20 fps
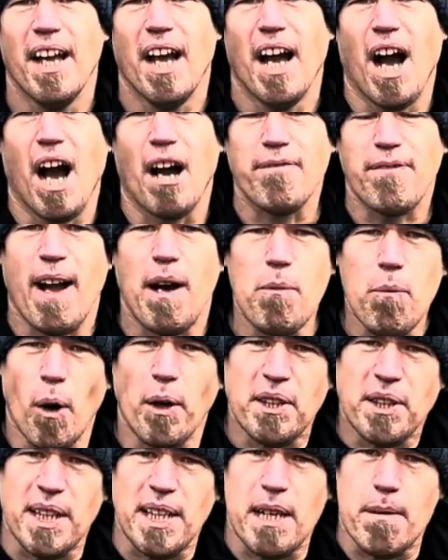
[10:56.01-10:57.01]
I found one
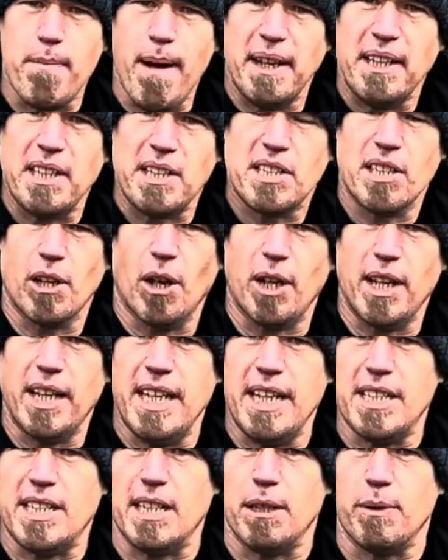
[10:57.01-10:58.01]
thing that made this a lot
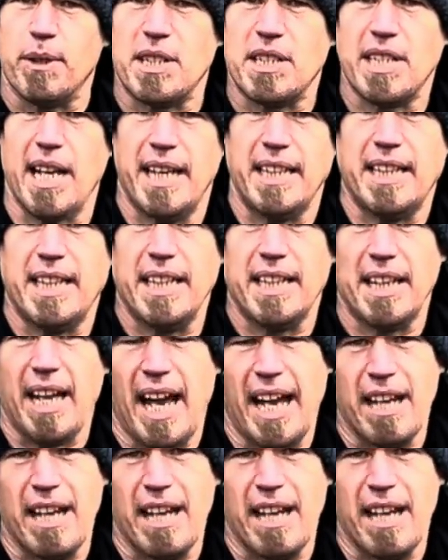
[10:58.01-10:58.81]
easier was taking a